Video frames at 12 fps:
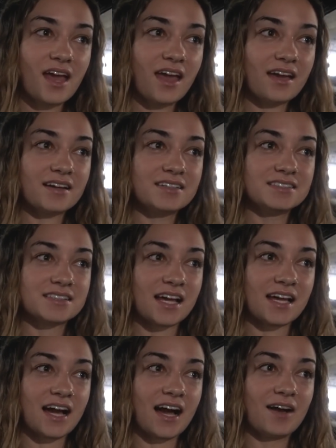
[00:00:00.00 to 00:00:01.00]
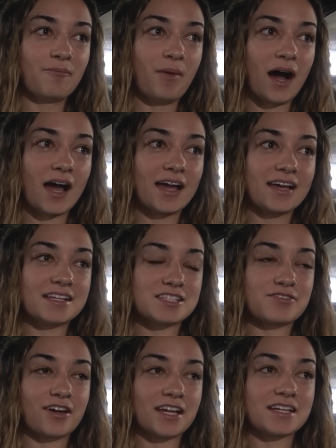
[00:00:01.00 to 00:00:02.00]
And like my,
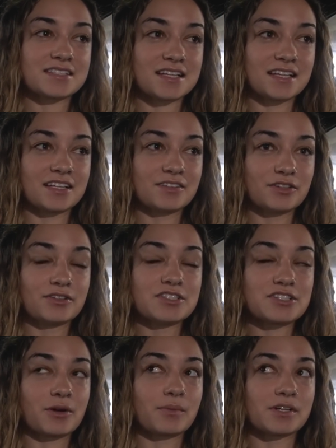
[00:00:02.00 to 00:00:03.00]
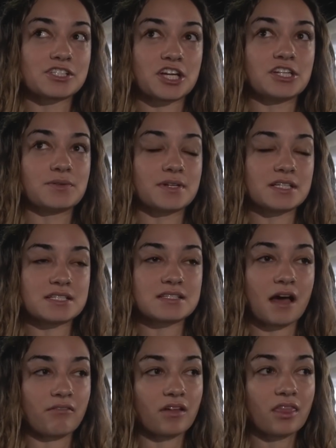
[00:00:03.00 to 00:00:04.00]
it's funny because I like literally start work January
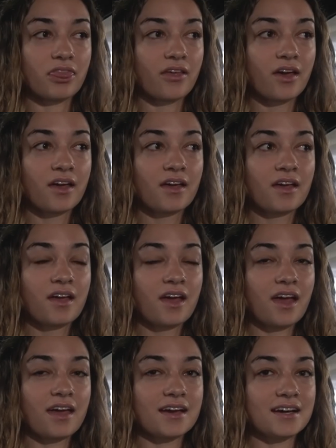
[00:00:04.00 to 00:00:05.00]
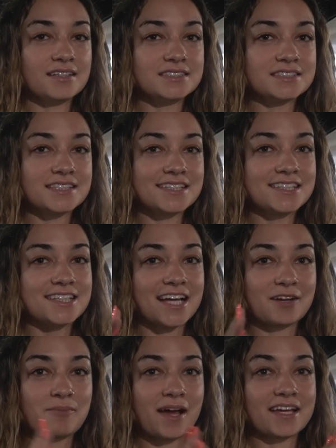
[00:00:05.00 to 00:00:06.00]
7th and
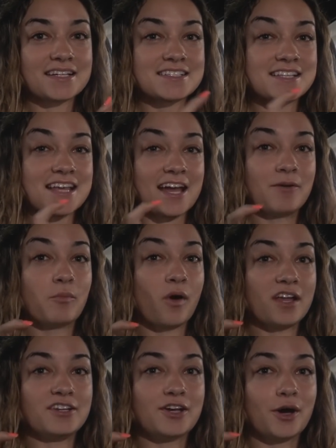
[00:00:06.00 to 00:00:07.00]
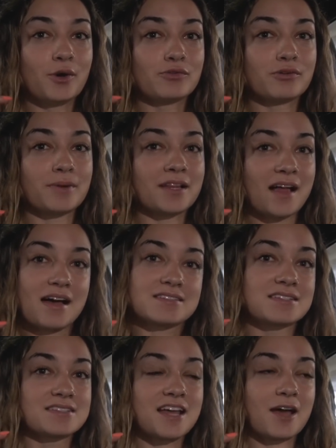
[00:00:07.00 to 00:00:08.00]
like my exam window for my last
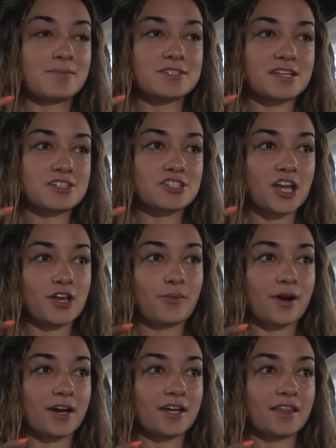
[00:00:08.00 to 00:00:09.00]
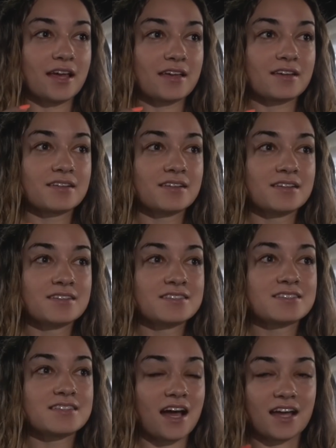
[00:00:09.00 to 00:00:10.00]
exam is like January like
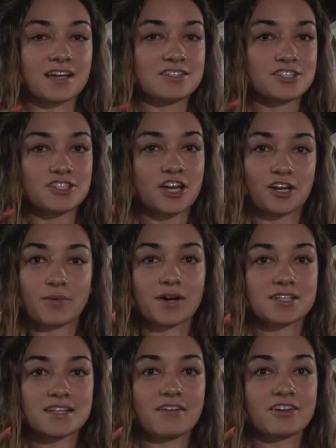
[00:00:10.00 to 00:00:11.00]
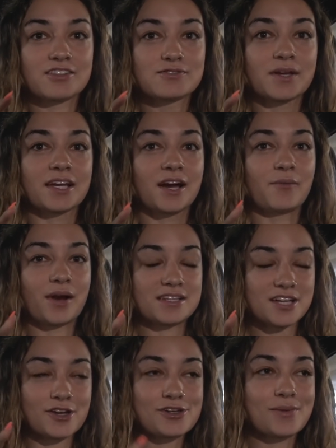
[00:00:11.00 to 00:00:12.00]
2nd to January 7th. So, like, when I
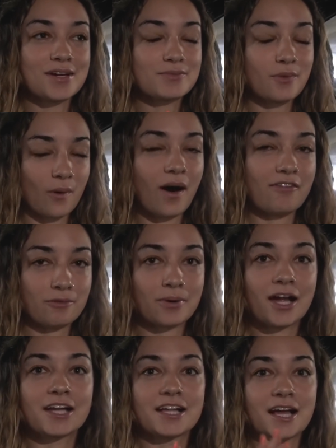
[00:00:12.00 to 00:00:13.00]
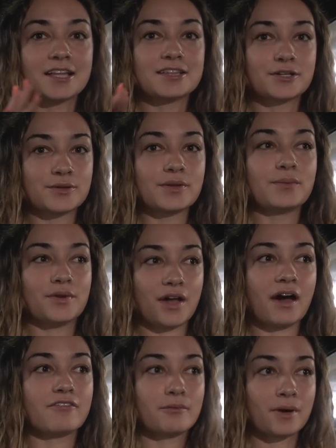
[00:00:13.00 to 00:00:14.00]
tell you I won't have a break, like, I literally will
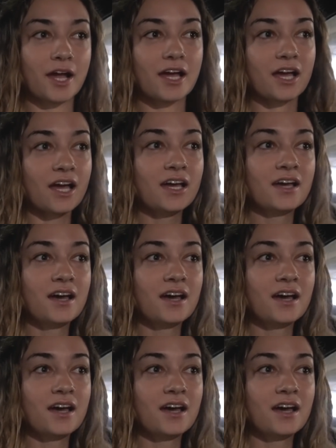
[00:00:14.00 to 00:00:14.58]
not have a break.